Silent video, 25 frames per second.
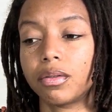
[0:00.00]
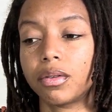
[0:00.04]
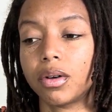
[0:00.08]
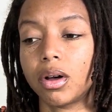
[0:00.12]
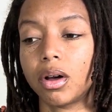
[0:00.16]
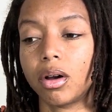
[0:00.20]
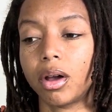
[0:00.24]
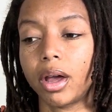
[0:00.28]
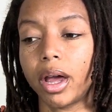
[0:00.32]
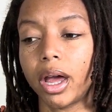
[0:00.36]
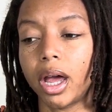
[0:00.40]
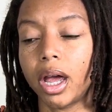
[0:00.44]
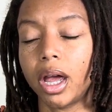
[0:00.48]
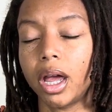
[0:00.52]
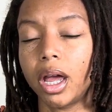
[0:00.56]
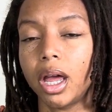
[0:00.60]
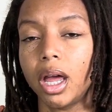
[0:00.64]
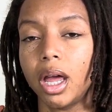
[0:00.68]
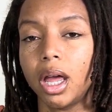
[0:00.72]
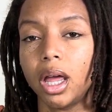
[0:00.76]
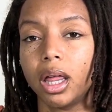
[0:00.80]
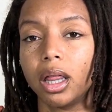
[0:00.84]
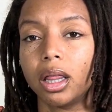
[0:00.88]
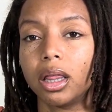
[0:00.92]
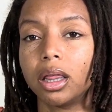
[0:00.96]
Okay,
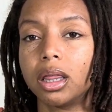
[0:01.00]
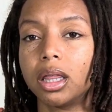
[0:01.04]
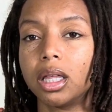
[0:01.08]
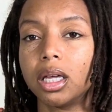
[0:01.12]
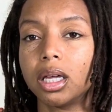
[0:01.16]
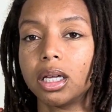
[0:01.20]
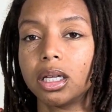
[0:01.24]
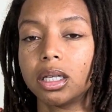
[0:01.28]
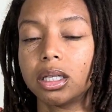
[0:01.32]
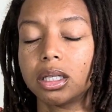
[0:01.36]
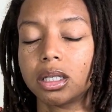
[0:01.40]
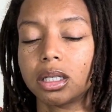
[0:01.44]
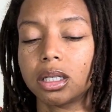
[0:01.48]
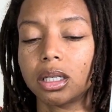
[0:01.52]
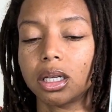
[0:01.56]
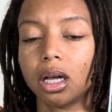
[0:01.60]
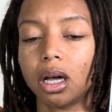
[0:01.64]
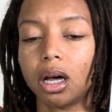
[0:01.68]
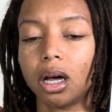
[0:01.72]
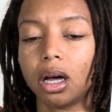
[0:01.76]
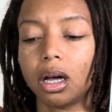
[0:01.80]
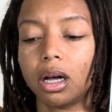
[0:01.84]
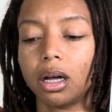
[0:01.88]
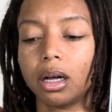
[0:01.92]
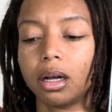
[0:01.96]
this
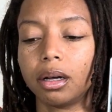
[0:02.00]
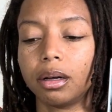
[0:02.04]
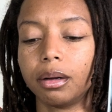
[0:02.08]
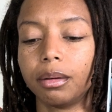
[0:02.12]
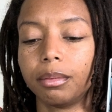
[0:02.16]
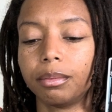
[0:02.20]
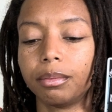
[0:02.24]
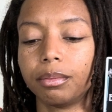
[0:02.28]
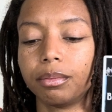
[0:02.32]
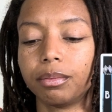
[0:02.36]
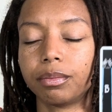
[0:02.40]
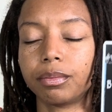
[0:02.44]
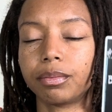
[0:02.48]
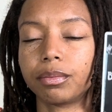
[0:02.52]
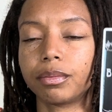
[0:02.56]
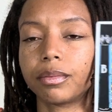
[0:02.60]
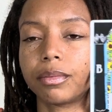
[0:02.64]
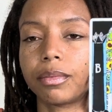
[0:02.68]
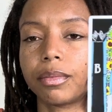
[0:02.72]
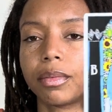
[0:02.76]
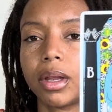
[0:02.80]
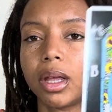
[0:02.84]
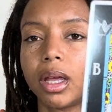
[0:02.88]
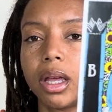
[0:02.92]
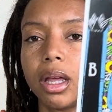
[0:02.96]

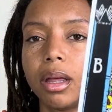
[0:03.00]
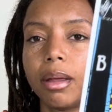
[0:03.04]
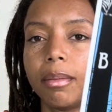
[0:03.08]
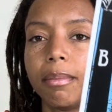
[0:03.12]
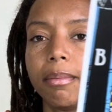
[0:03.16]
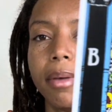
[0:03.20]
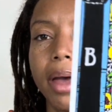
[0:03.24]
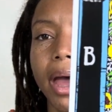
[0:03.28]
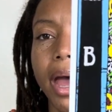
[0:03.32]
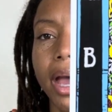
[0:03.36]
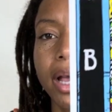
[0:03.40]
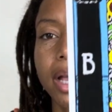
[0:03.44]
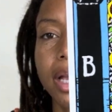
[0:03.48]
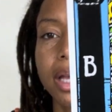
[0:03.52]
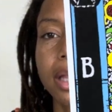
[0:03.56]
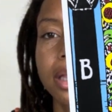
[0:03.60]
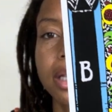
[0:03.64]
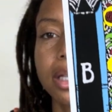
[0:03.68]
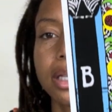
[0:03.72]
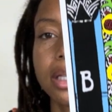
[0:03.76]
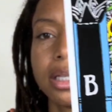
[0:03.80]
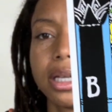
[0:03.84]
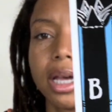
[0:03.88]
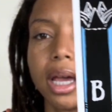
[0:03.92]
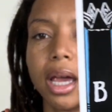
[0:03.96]
back in the
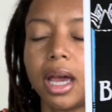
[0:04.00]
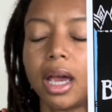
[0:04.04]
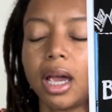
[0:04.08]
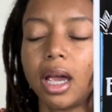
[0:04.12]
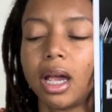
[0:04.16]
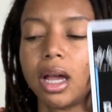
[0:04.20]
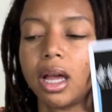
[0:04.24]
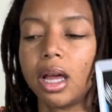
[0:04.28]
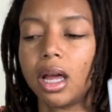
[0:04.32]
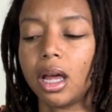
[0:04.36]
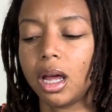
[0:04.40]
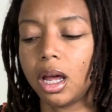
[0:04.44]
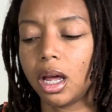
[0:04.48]
day,